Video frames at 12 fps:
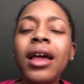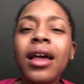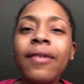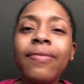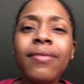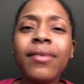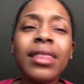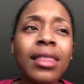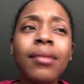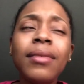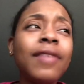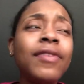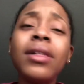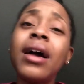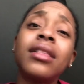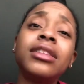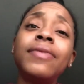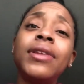If you
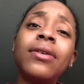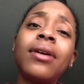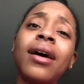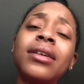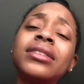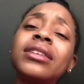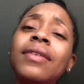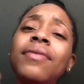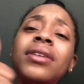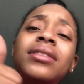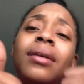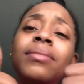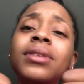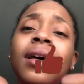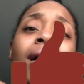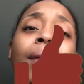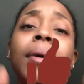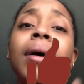like this video, guys, give it a thumbs
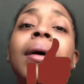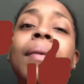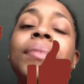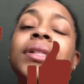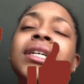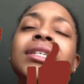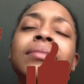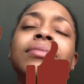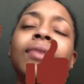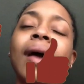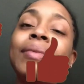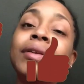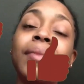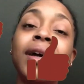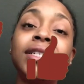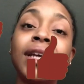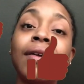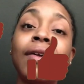up. Please subscribe to
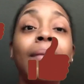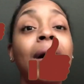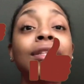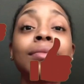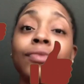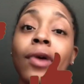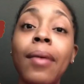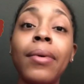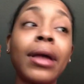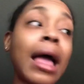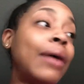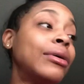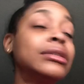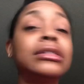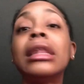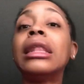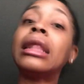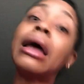my channel. My subscriber count is
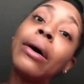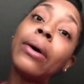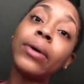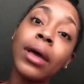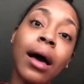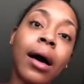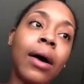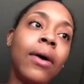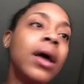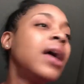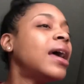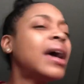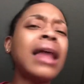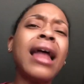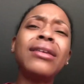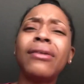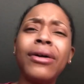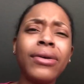low, y'all. And
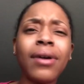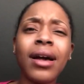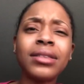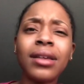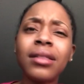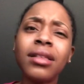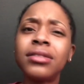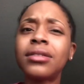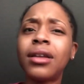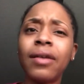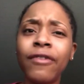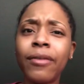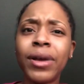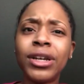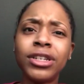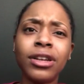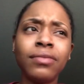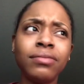I know you guys like this good
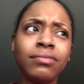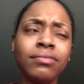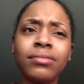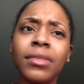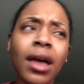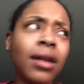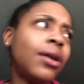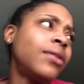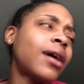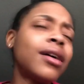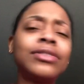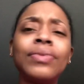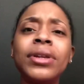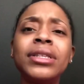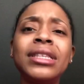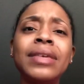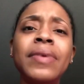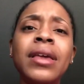information. I know you guys want
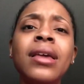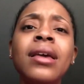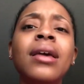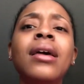to see me